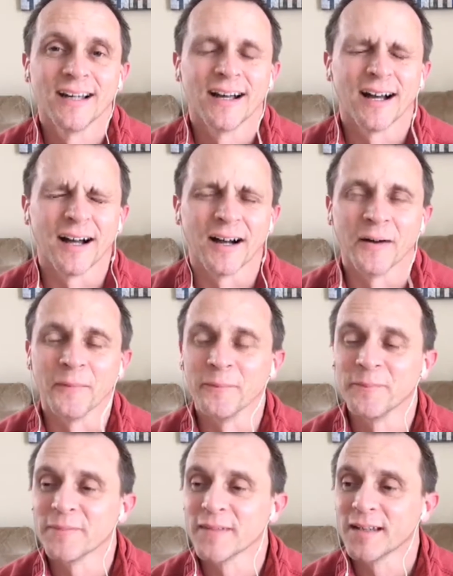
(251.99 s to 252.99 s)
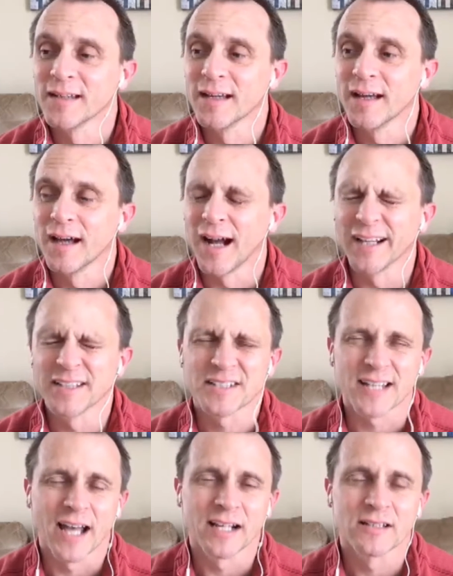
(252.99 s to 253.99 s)
I
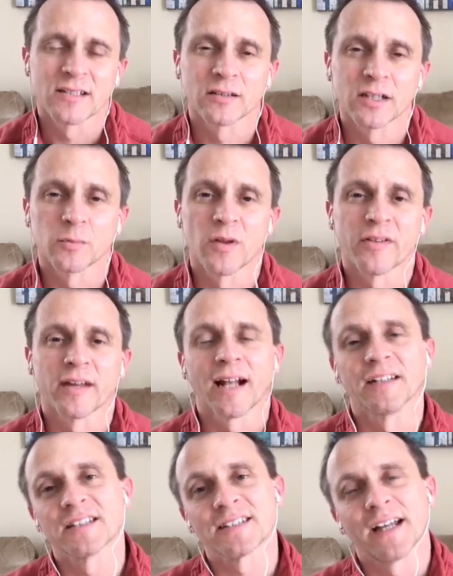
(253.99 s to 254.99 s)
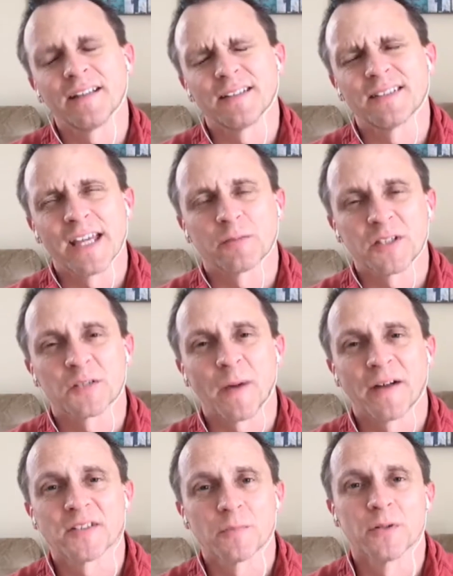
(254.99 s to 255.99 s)
decided to look within. I decided to take
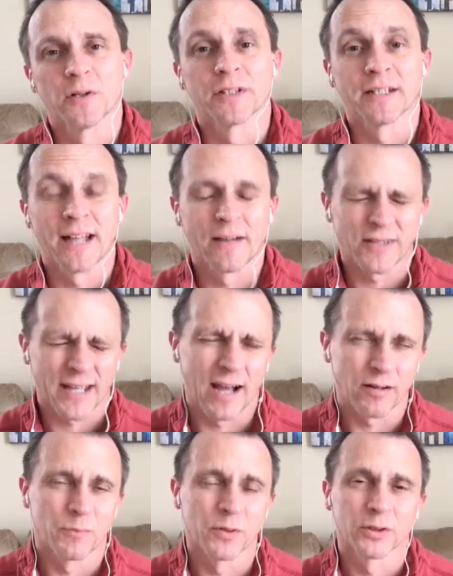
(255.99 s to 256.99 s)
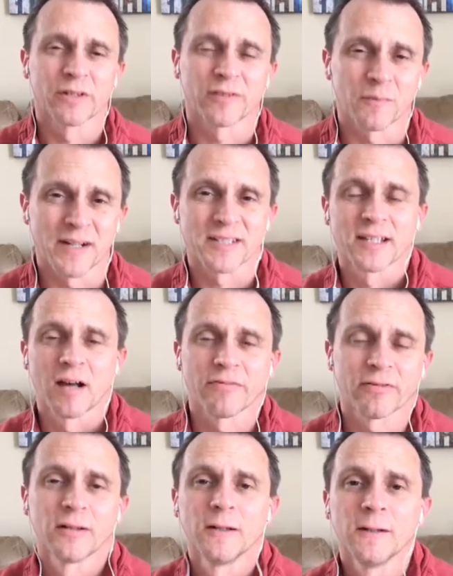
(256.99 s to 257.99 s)
responsibility and have accountability for
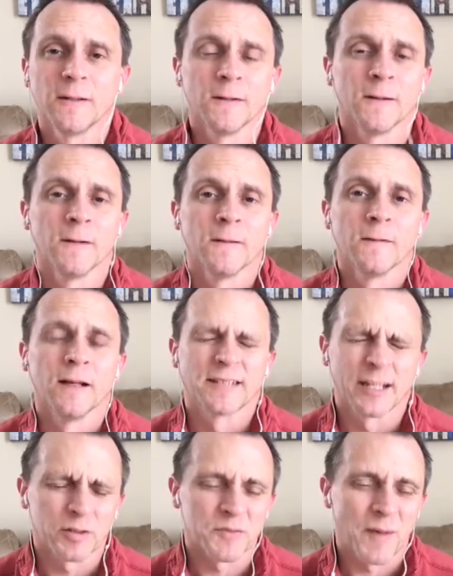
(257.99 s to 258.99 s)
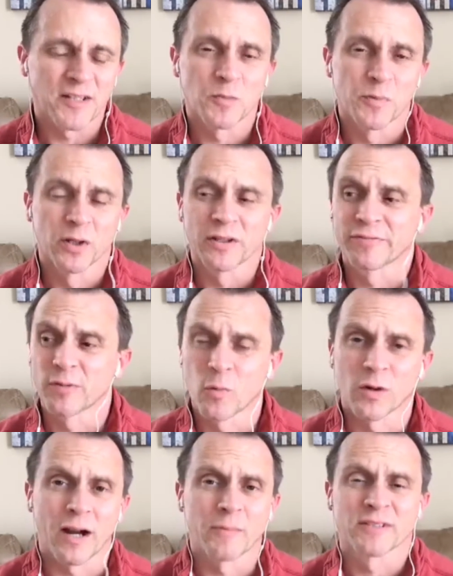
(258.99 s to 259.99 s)
myself, and take responsibility for
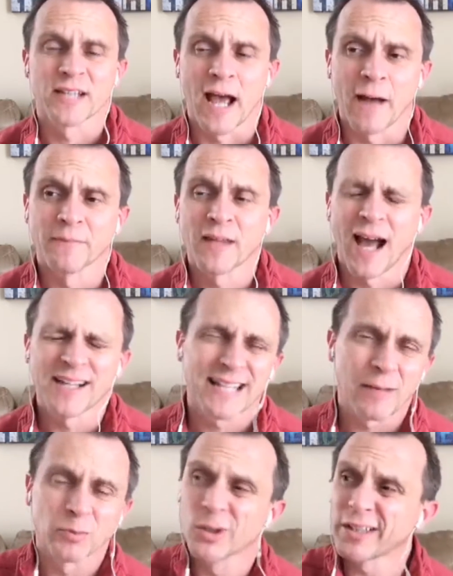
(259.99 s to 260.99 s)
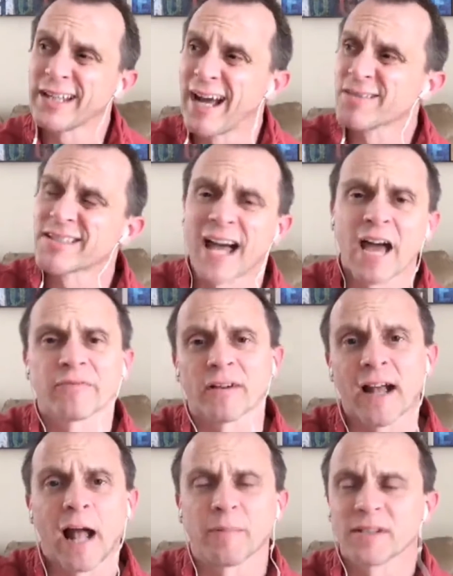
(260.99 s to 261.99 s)
where I was at. I stopped looking outside for
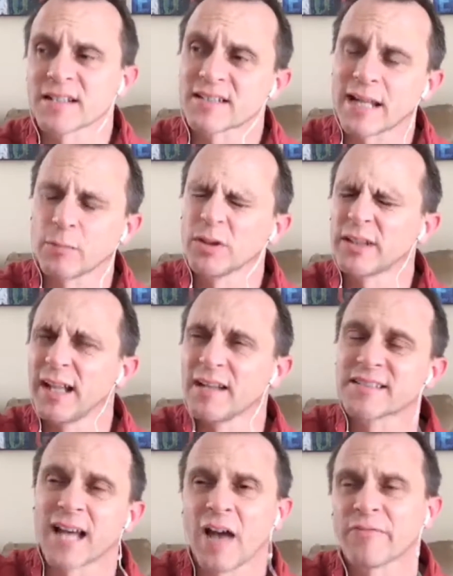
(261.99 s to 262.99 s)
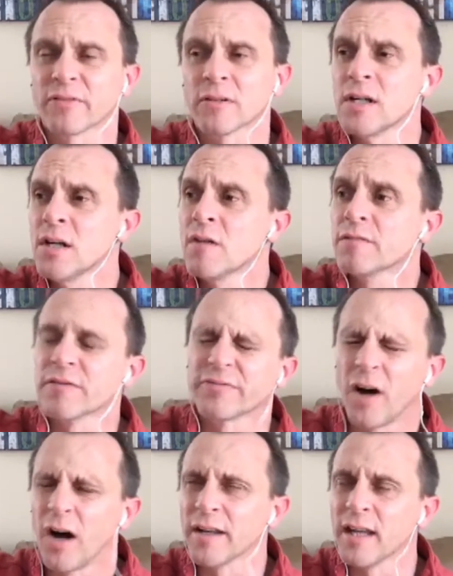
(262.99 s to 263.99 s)
happiness. I stopped looking outside for
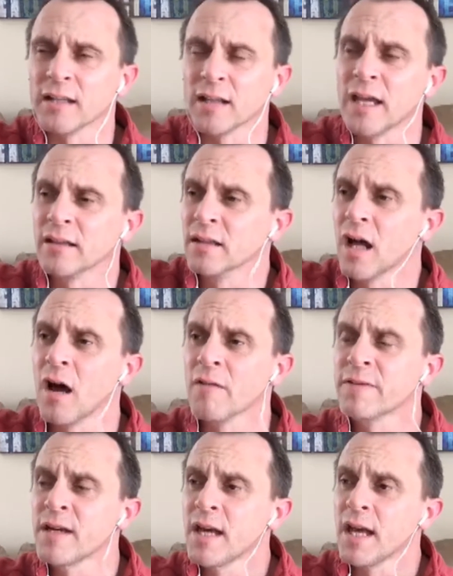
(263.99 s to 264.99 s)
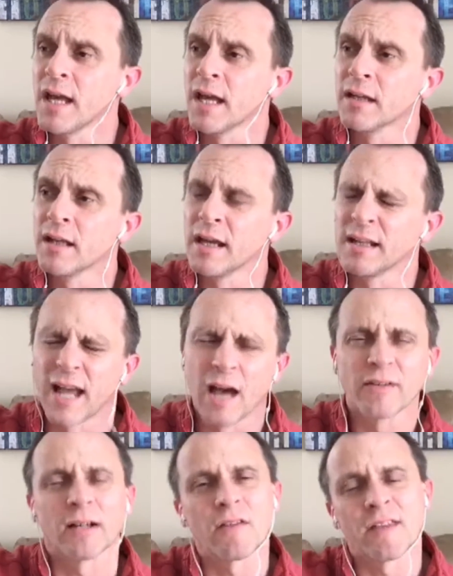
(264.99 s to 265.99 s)
fun and love and
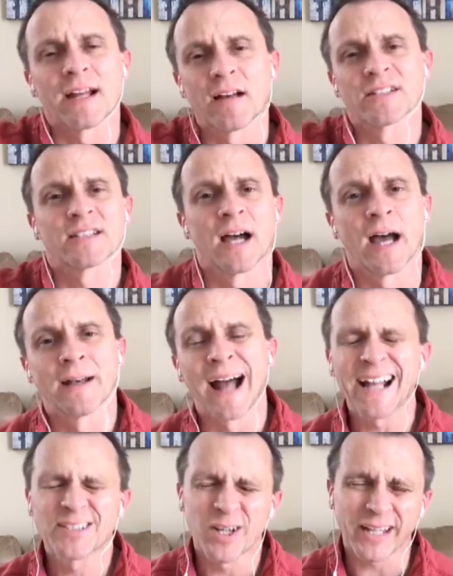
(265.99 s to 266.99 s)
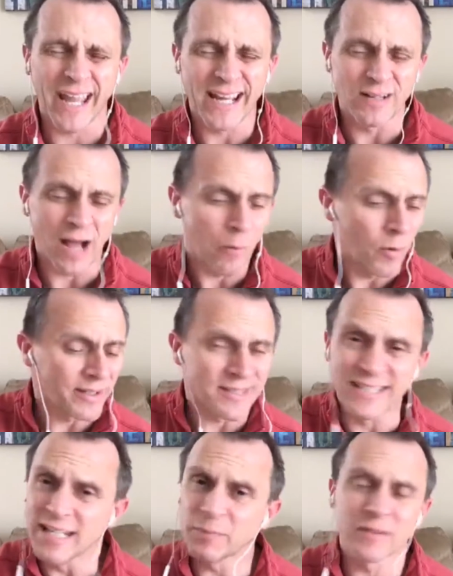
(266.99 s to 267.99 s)
having everything outside. I went
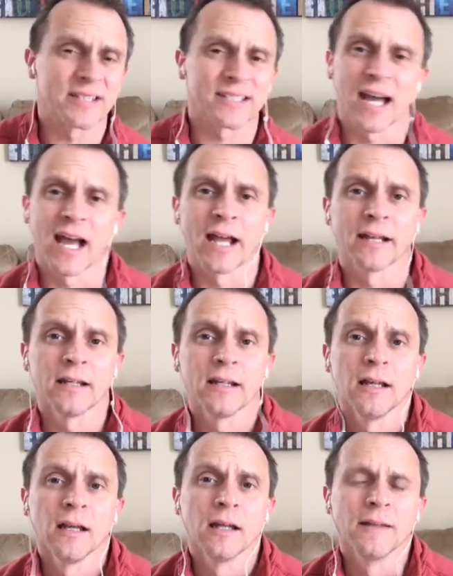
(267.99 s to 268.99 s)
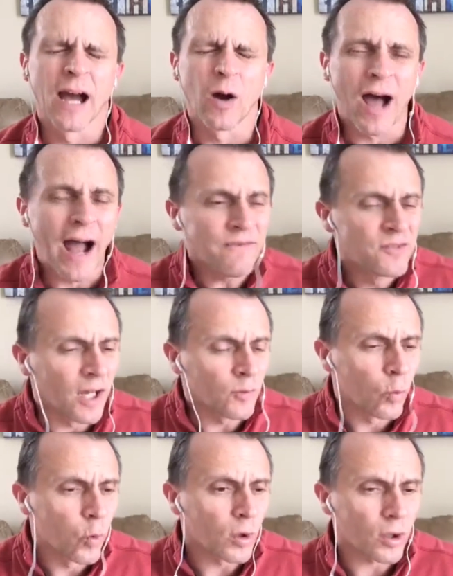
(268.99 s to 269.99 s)
deep inside. Now, I've
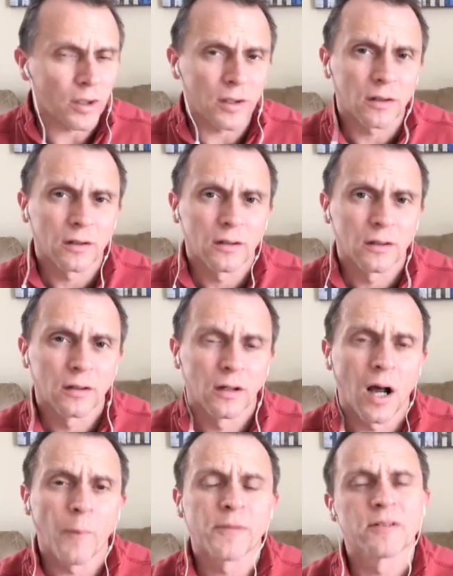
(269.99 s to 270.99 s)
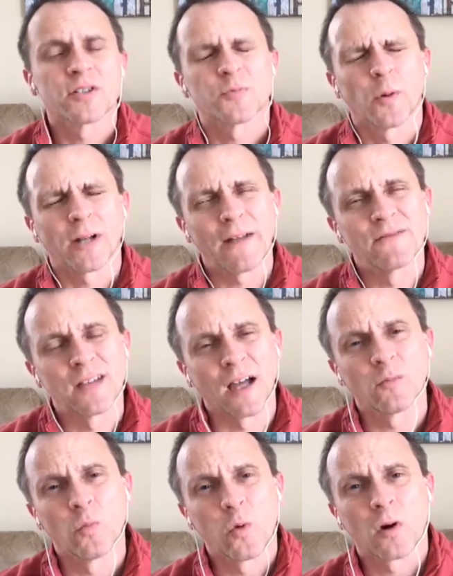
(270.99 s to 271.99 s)
done work up to this point. I've
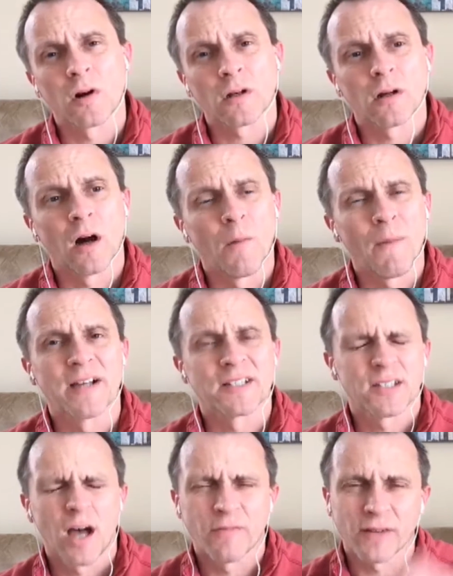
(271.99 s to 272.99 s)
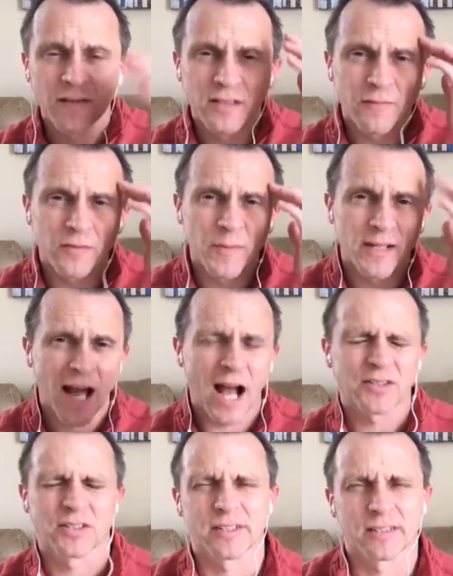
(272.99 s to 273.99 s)
done work on myself, and I did it from the
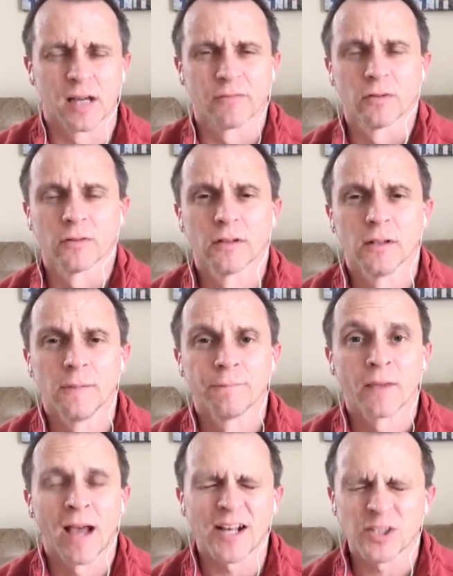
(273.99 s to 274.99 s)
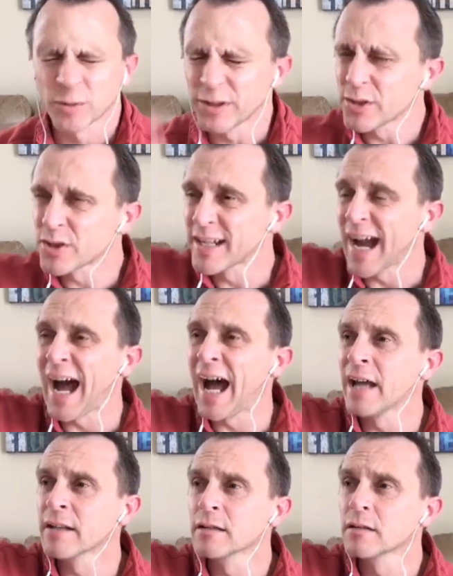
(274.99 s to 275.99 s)
conscious level. I surrendered to
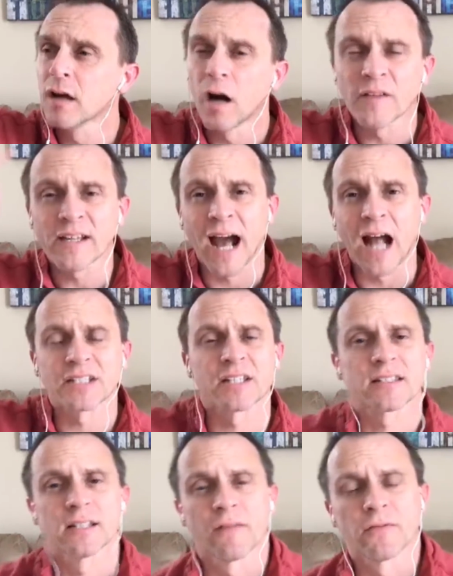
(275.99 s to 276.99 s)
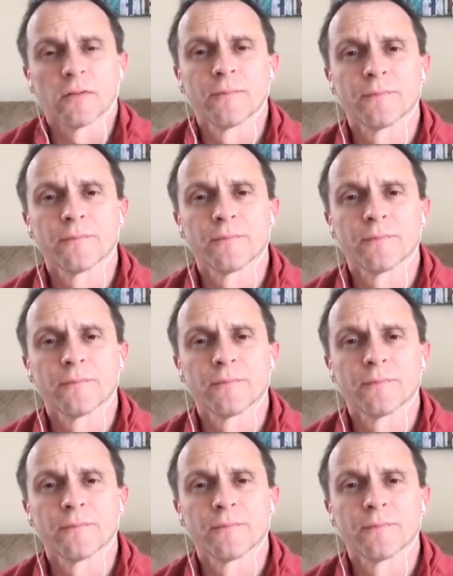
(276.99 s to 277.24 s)
God on the conscious level.